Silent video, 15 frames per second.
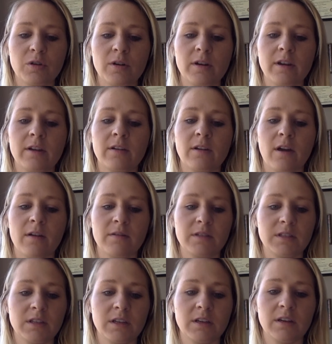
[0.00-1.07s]
and
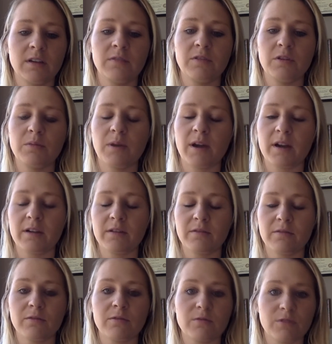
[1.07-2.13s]
obviously if you buy
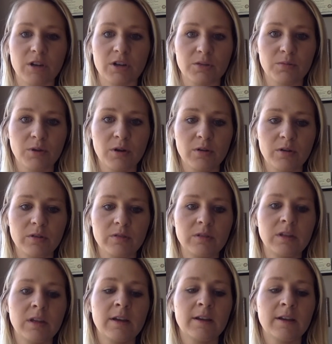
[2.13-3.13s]
fresh produce,